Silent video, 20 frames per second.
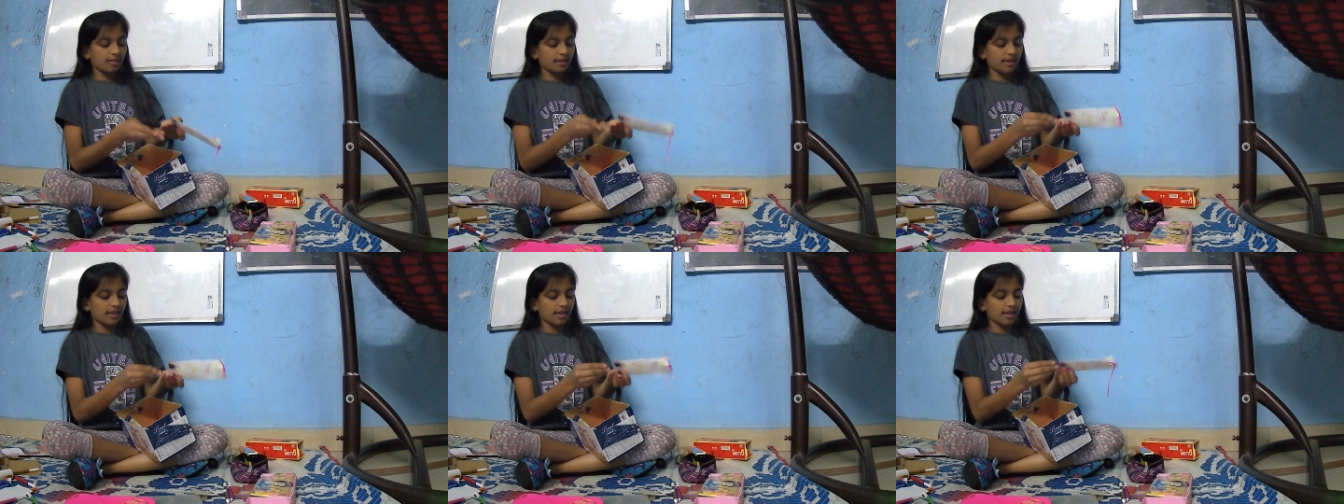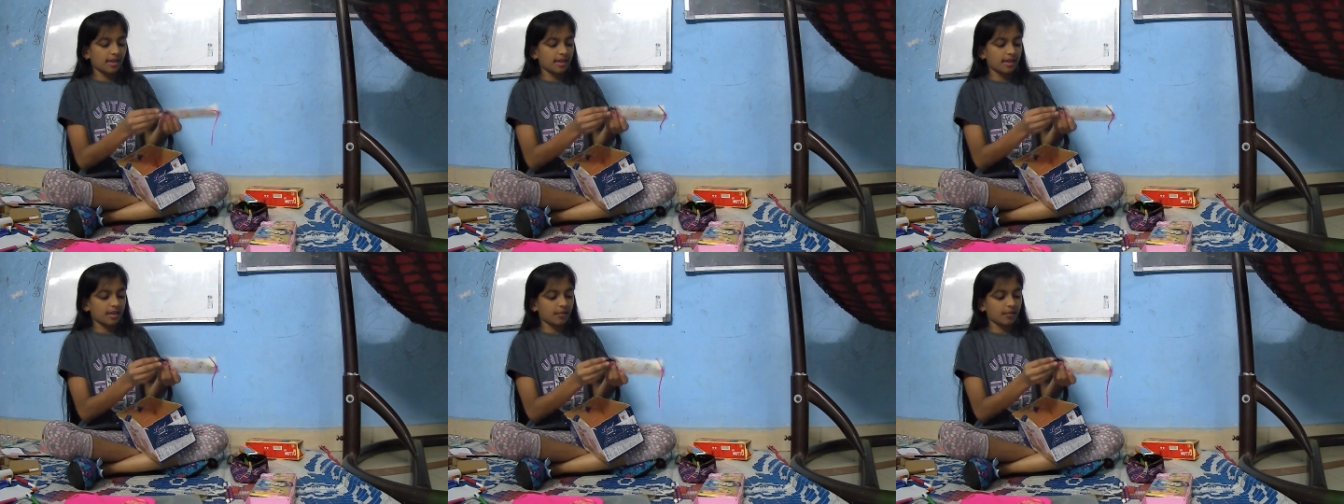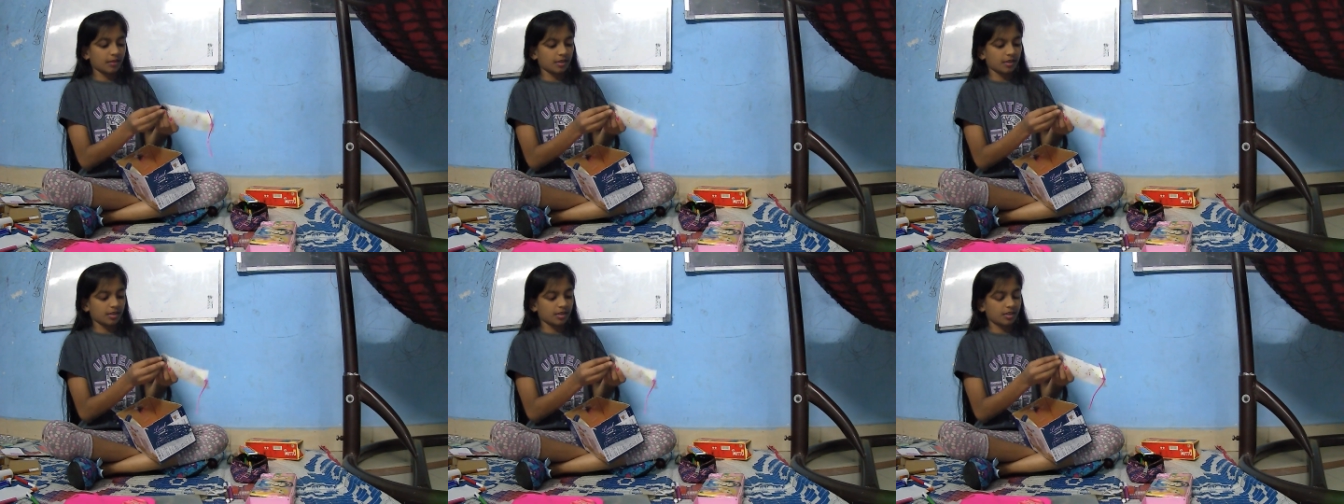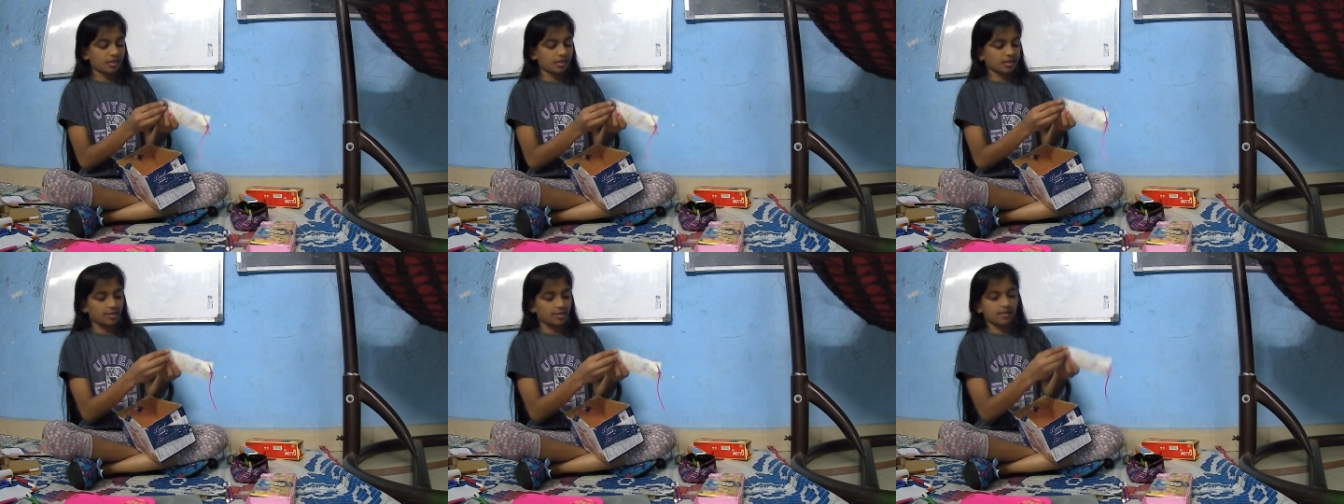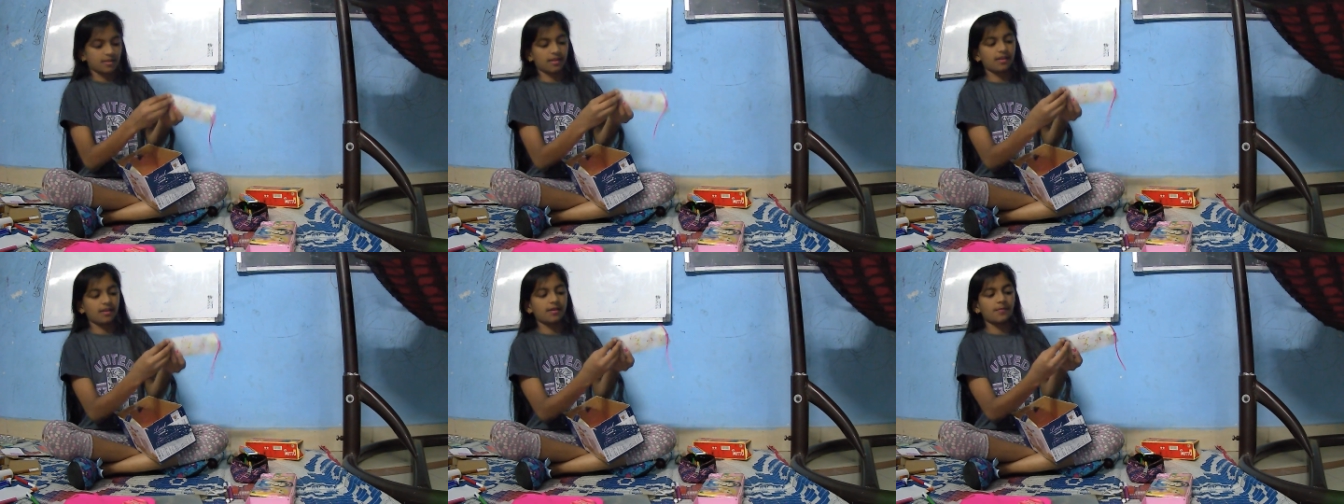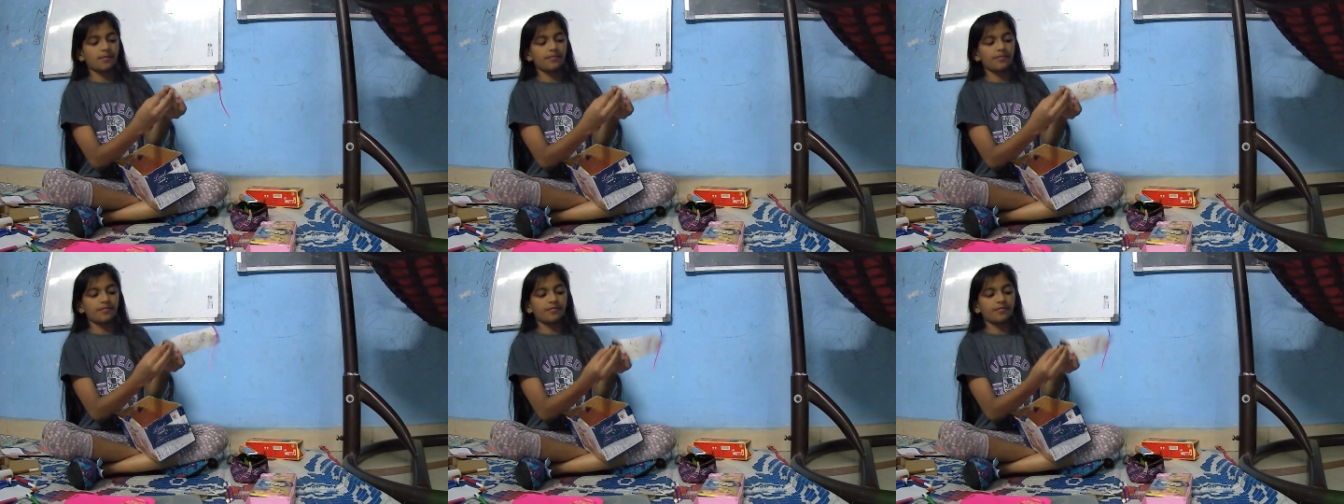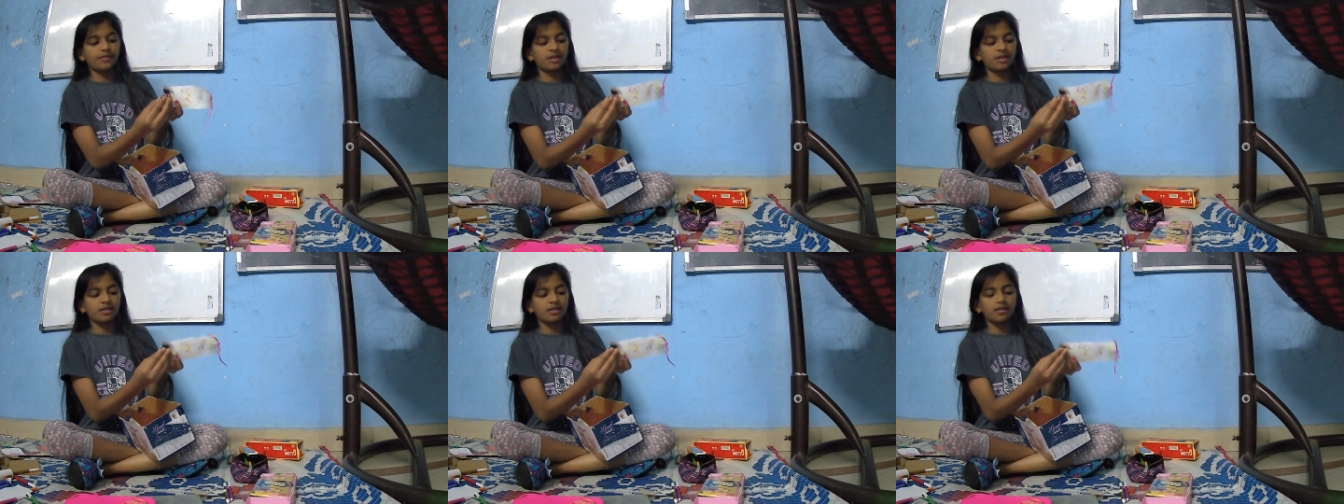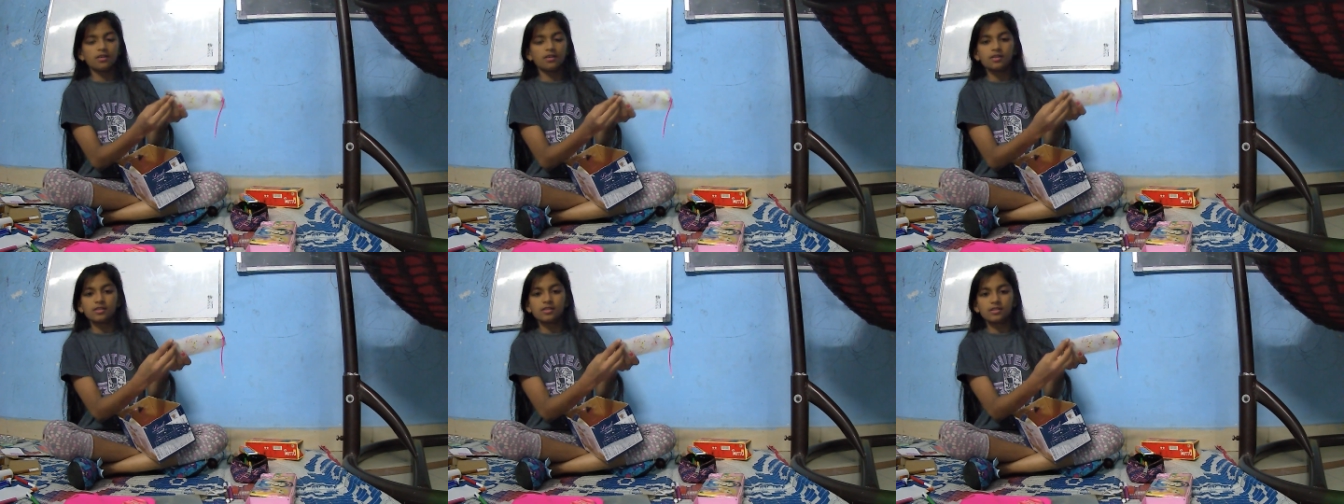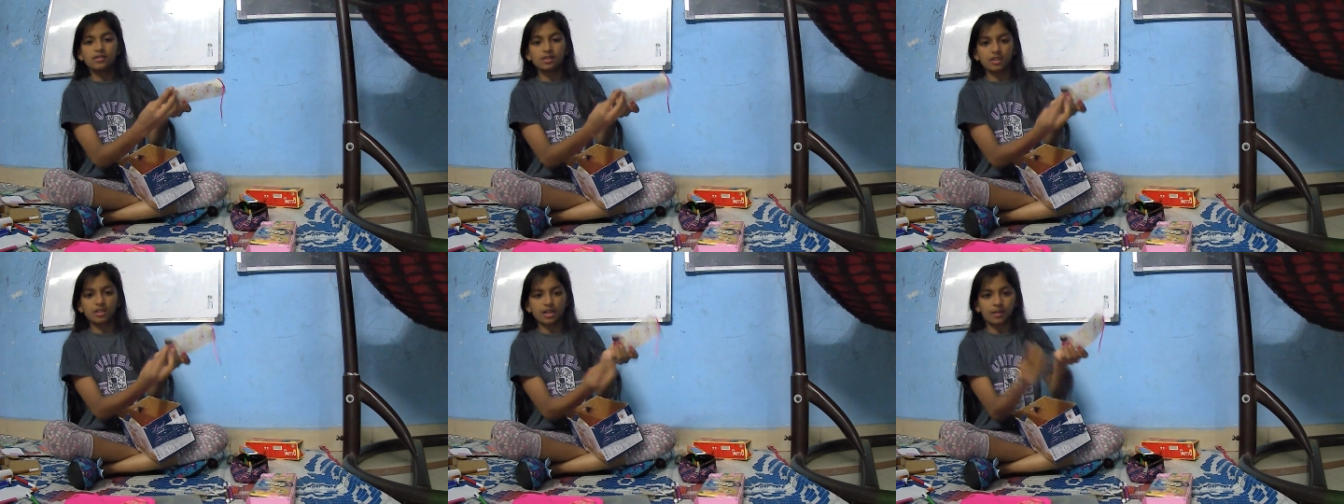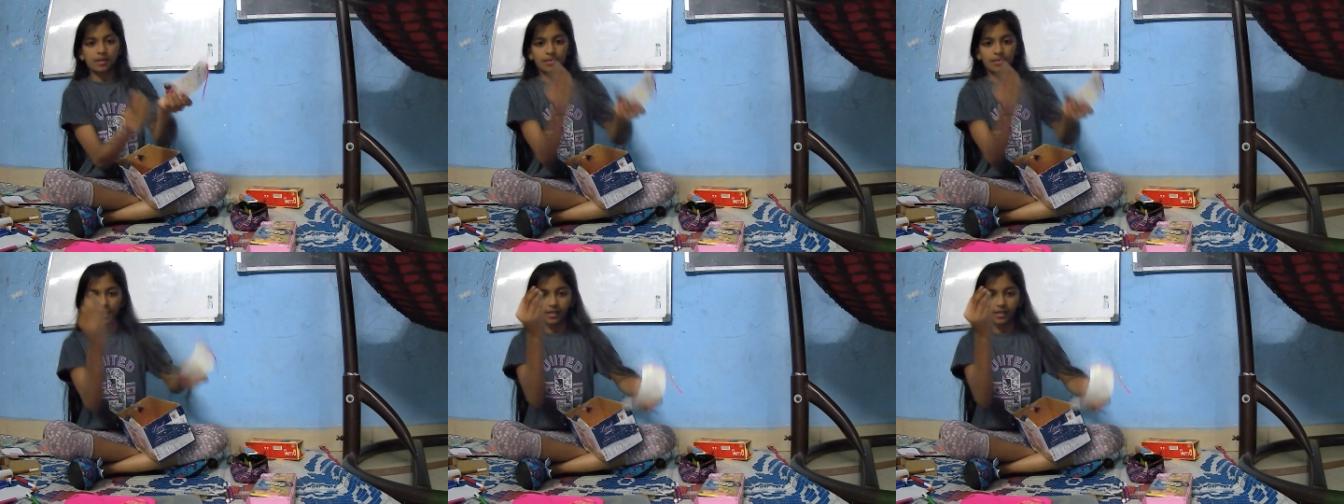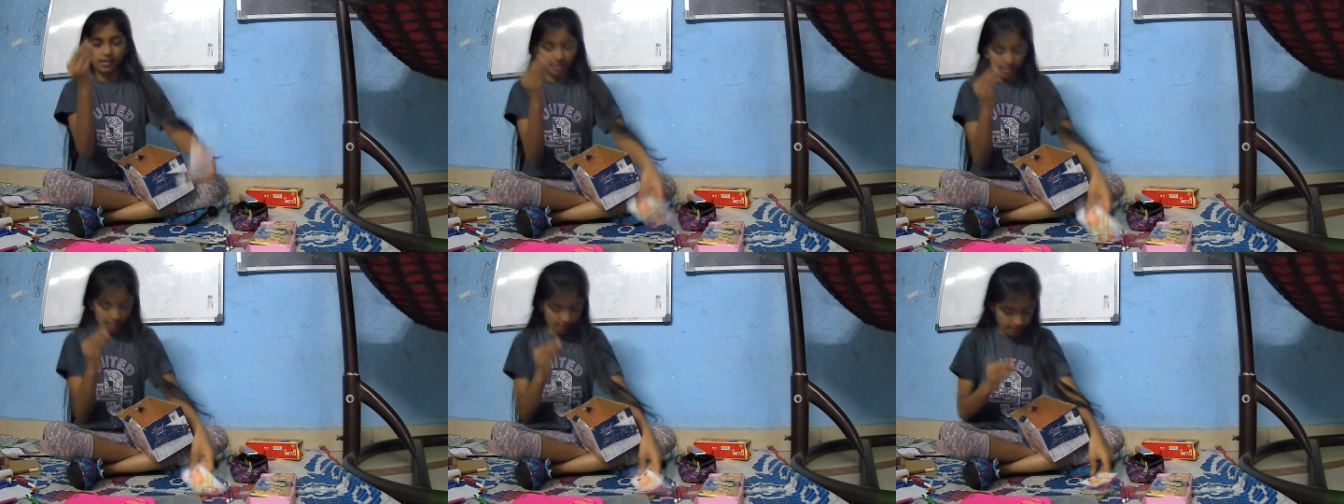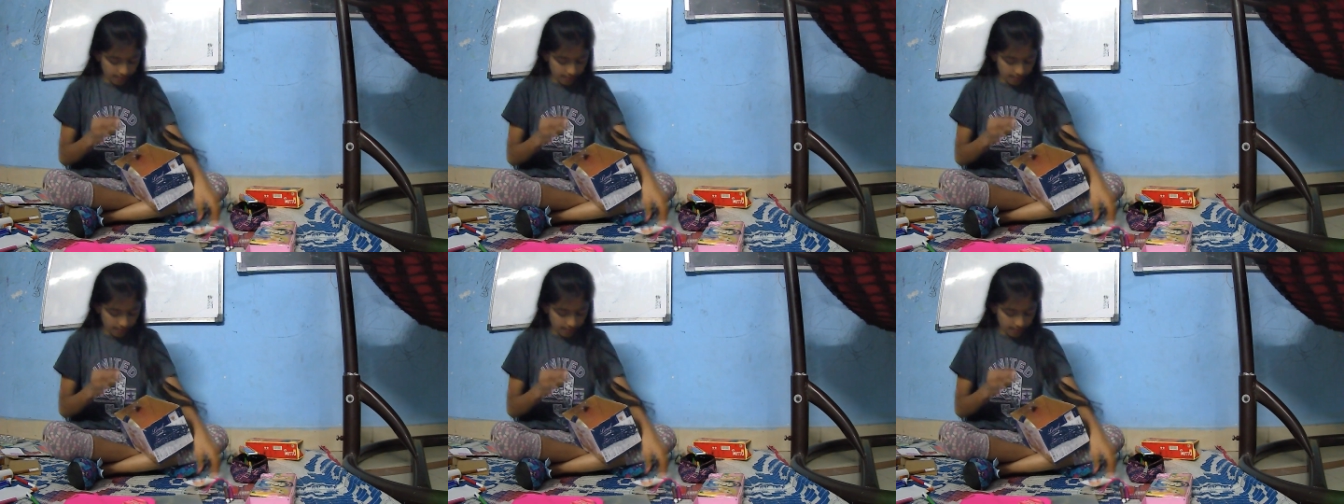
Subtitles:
and I'm gonna check this leg. So it's gonna come like this.